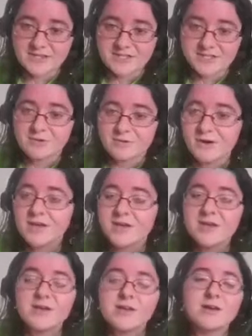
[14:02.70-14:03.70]
So,
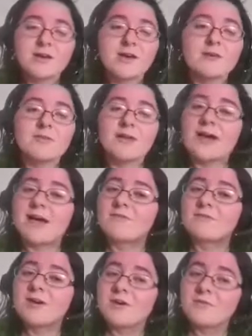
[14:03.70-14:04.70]
you know, they
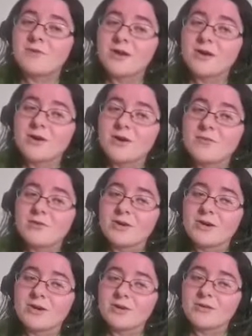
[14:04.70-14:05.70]
have Young Rock over
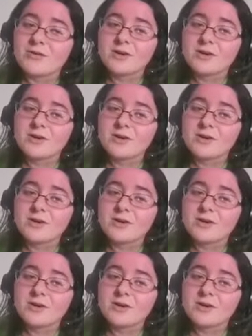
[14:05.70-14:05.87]
here,